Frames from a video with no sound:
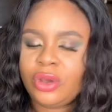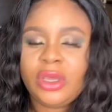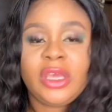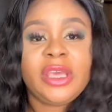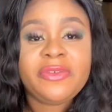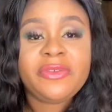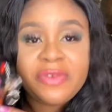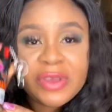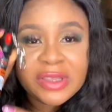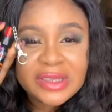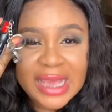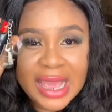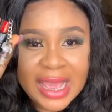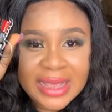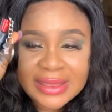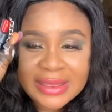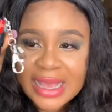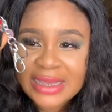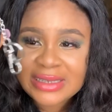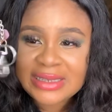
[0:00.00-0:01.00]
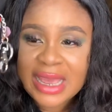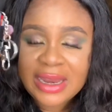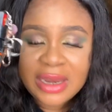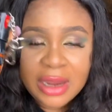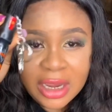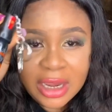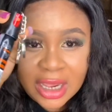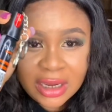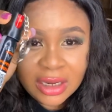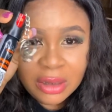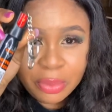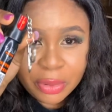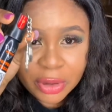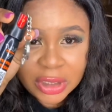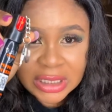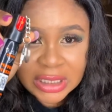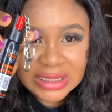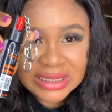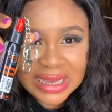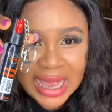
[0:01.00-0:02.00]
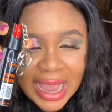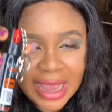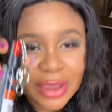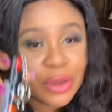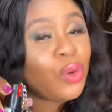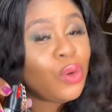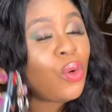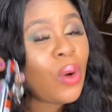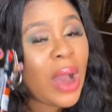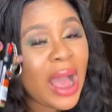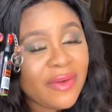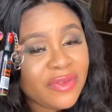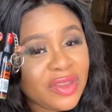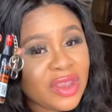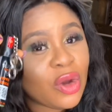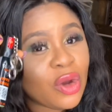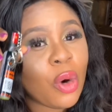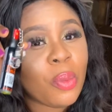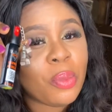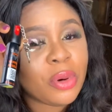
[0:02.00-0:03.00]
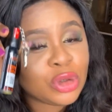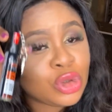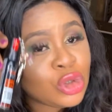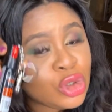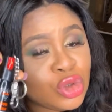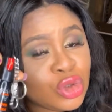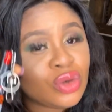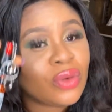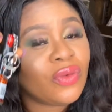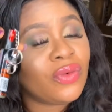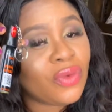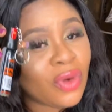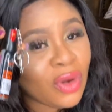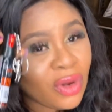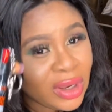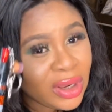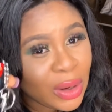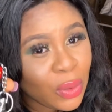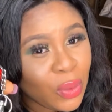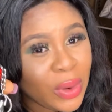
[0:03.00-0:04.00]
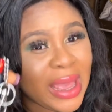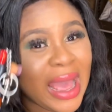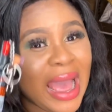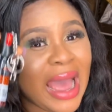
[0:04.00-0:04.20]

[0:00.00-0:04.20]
If it enters anybody's eye, you have the opportunity to run away,